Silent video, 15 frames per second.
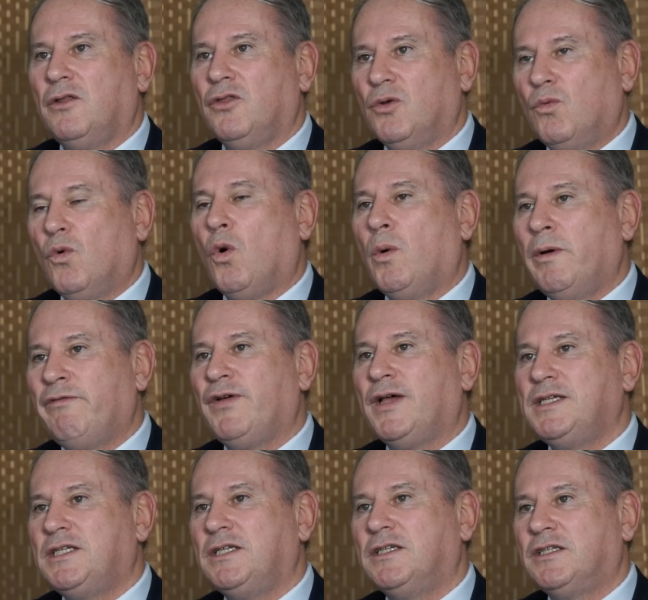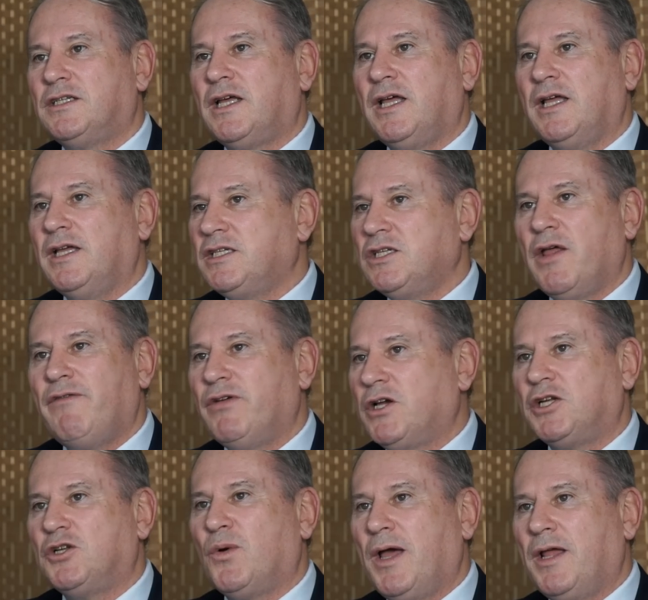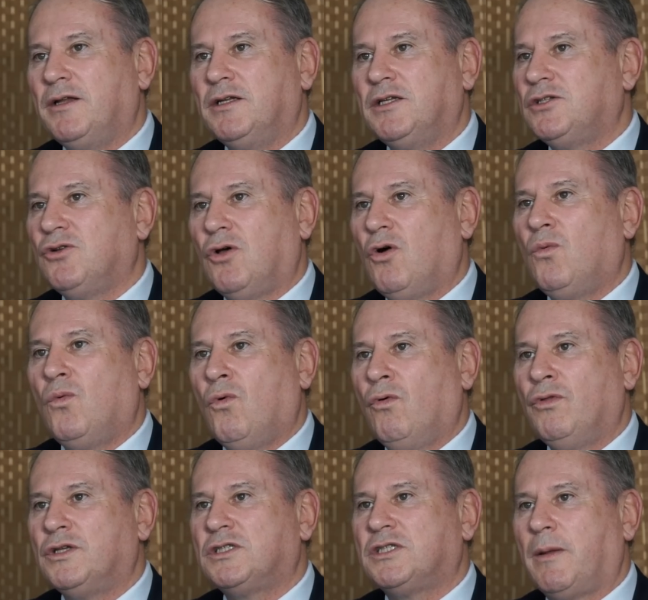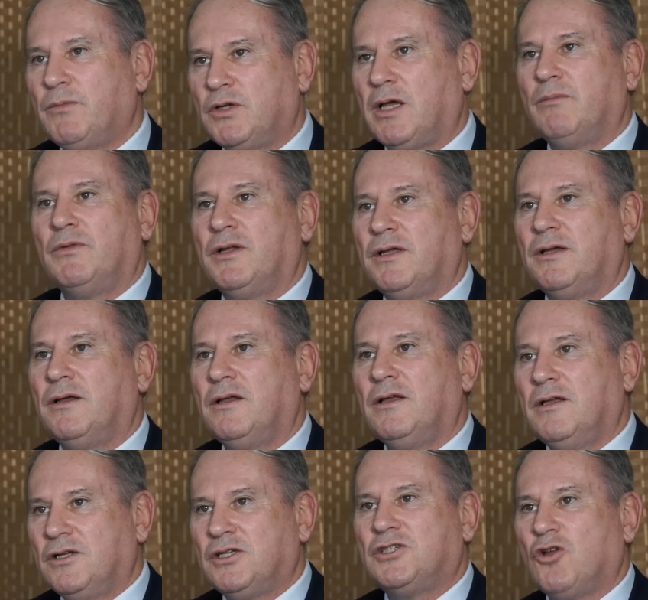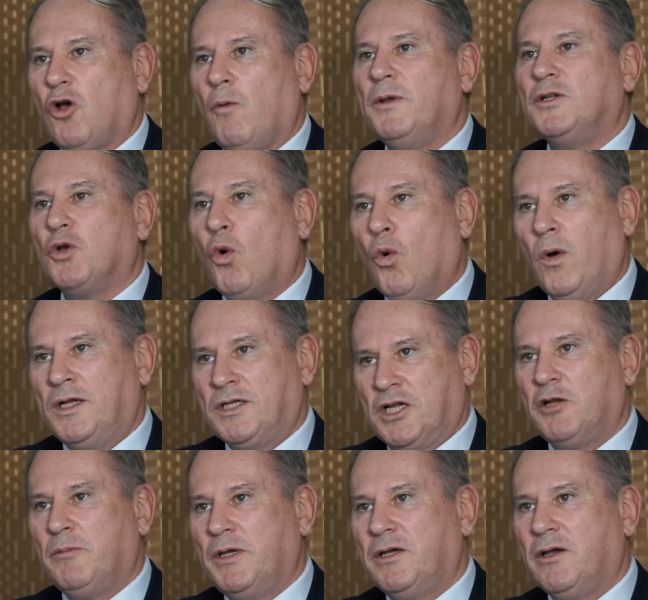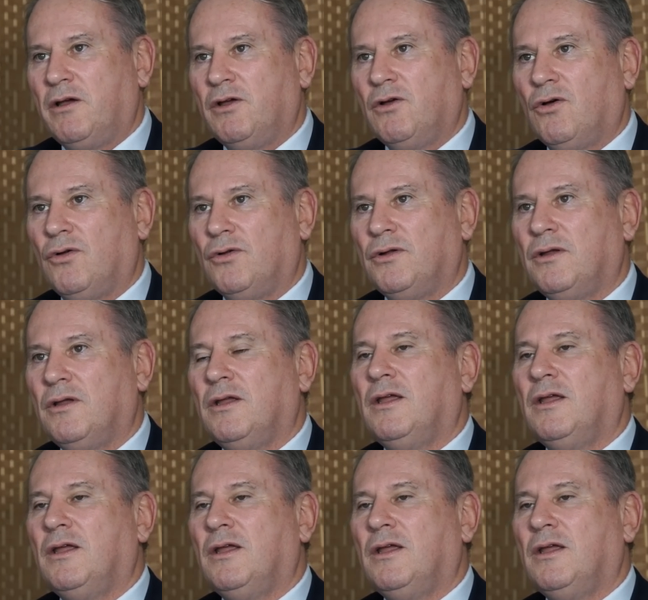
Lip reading: The war we're facing today is never going to end. It's not a war that's sometime going to stop. It's always going to be going on.